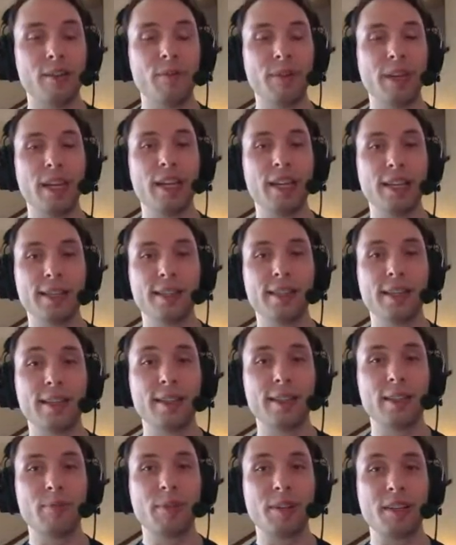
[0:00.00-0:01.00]
and we can get
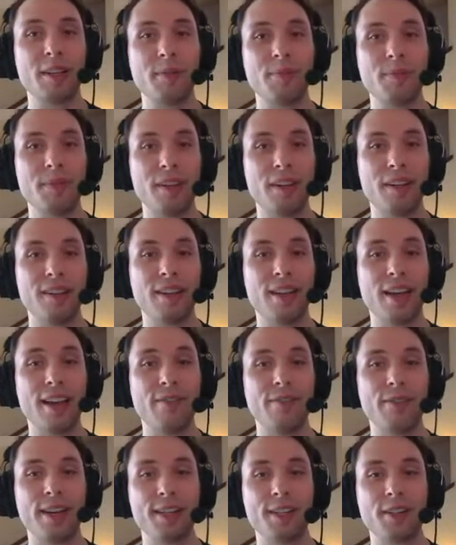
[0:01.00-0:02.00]
sites spin up a
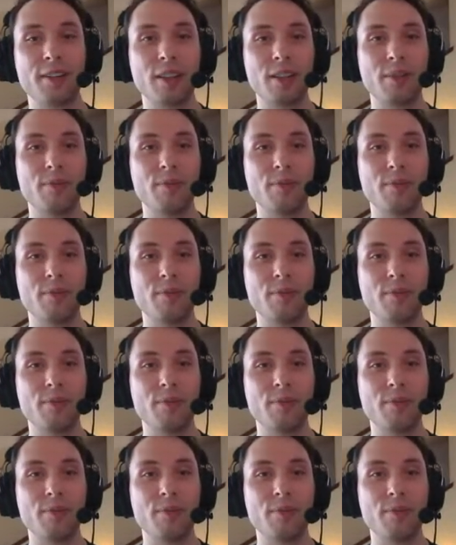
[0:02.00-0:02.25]
lot faster